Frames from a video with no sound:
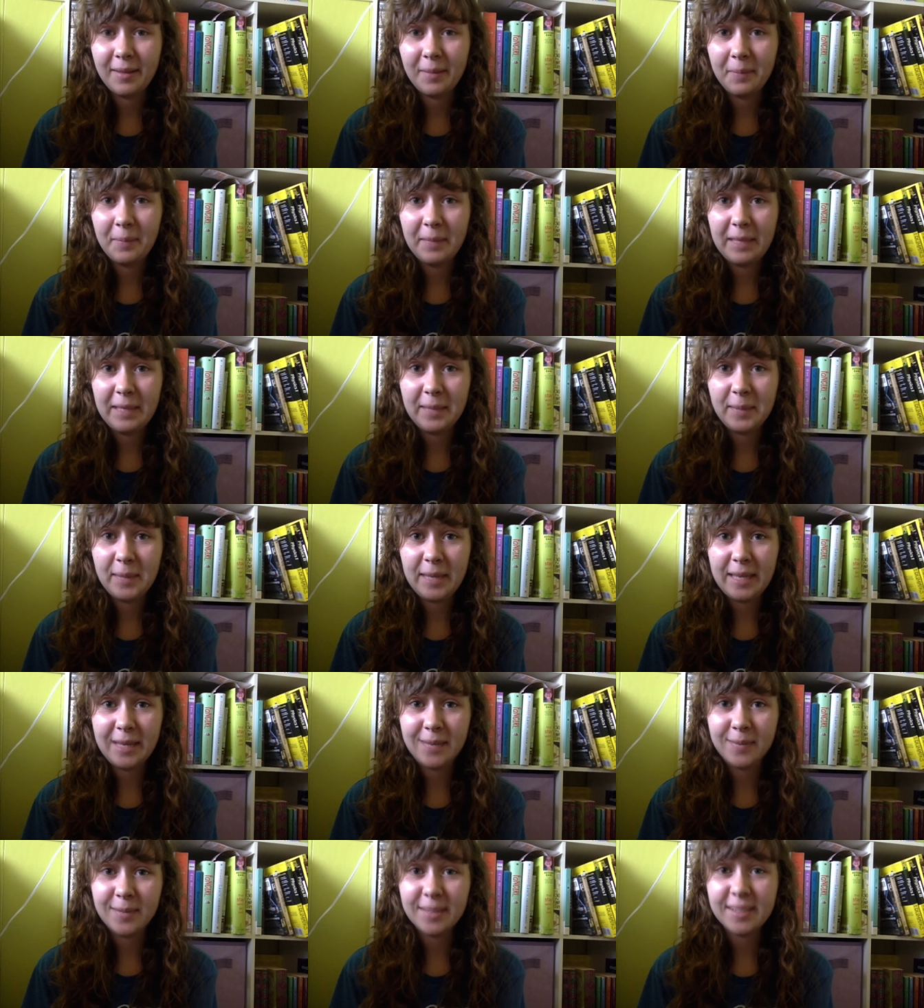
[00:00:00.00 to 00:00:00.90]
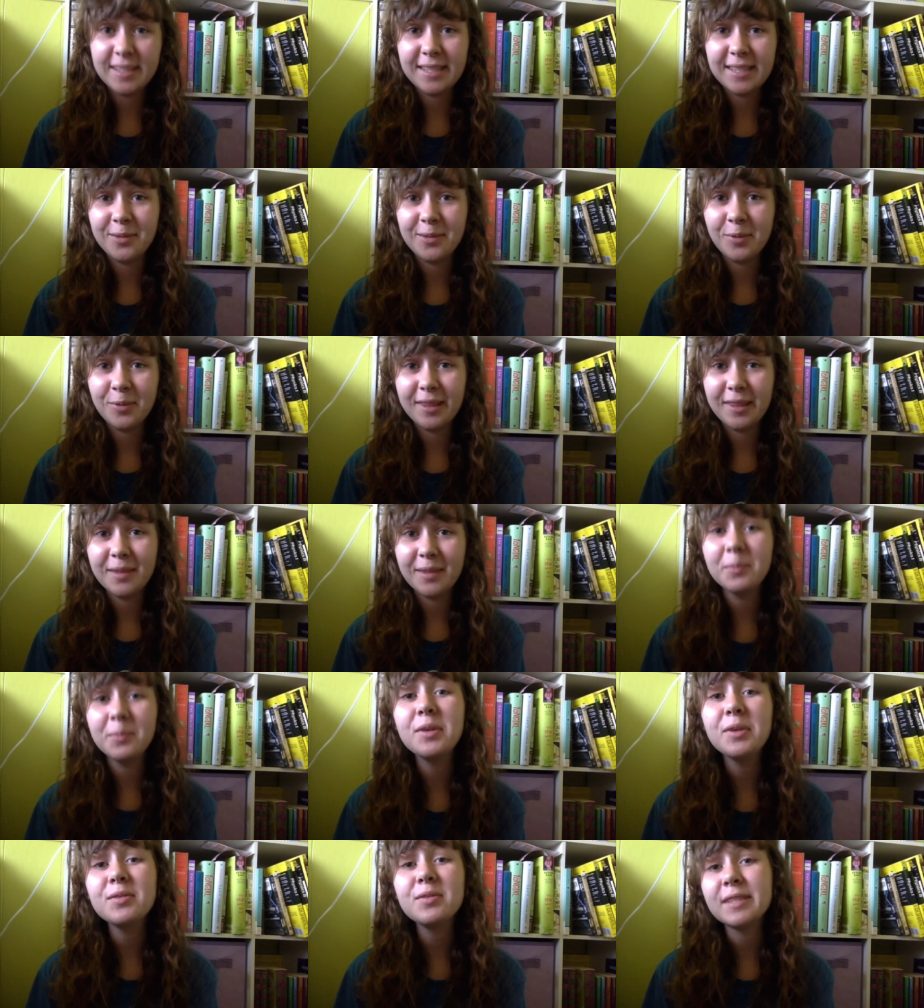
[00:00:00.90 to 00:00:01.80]
me being busy with the
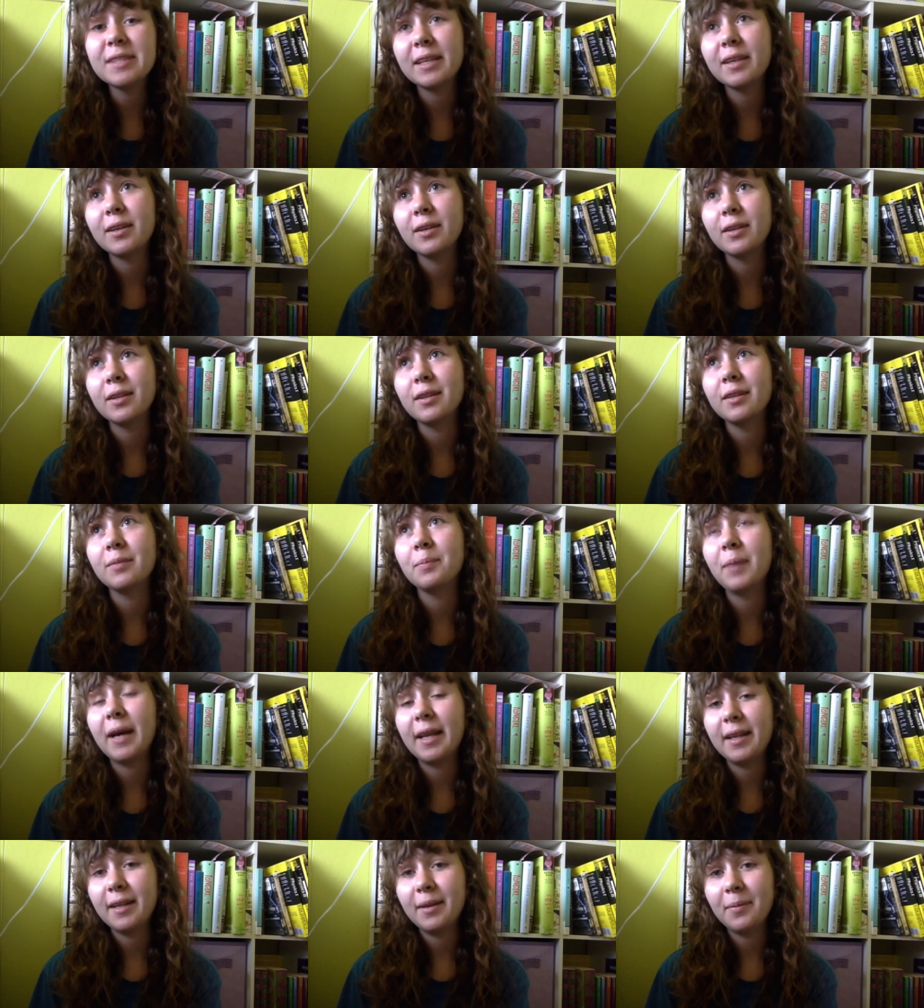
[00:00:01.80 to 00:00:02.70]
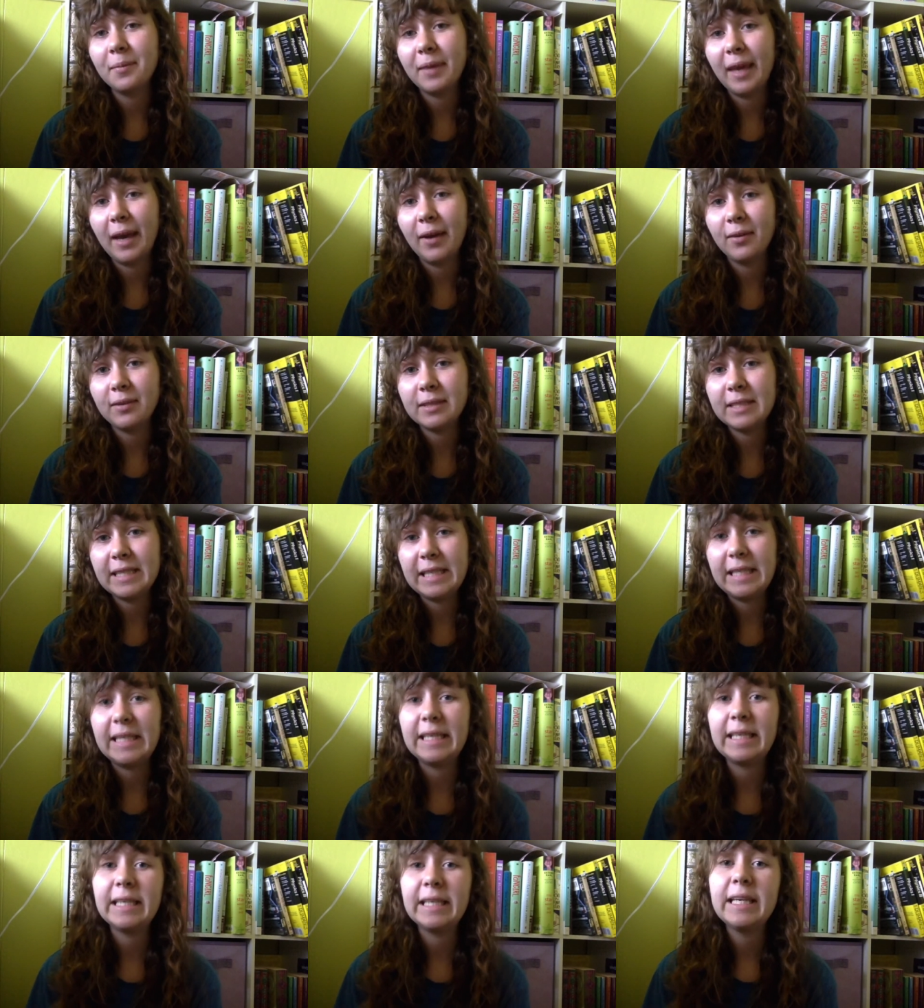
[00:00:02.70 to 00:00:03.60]
musical Putnam
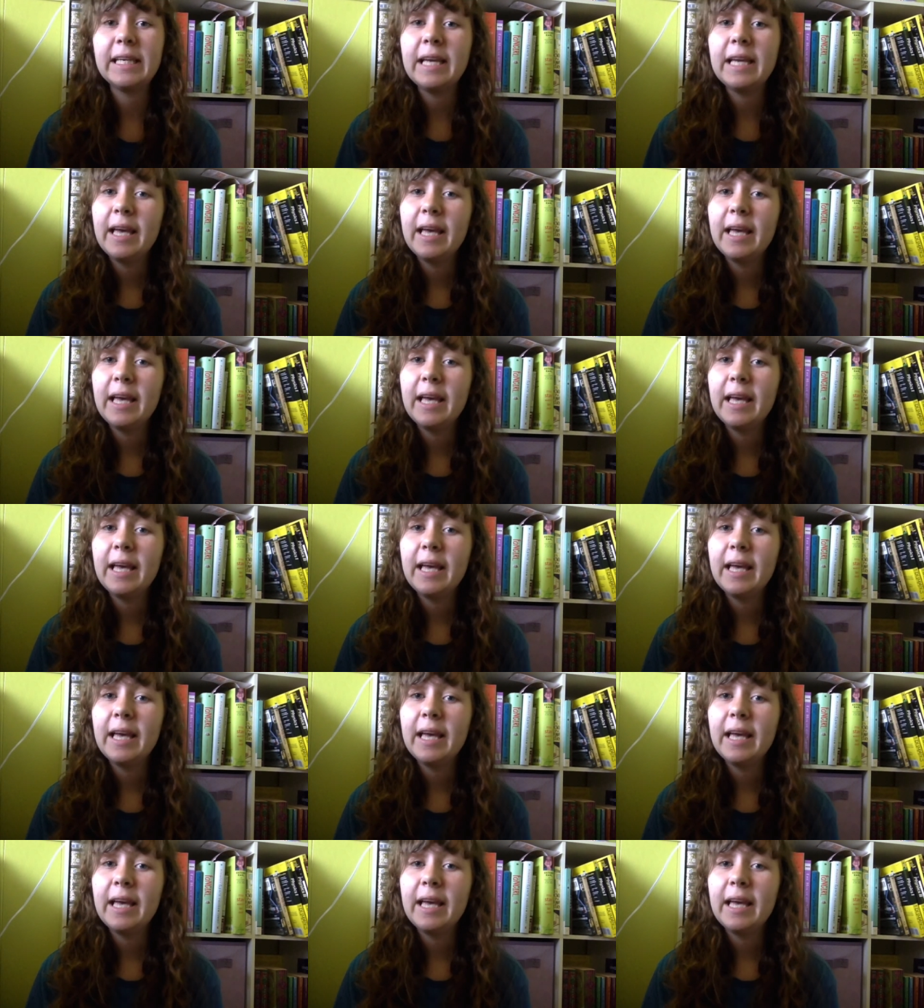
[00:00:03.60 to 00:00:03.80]
County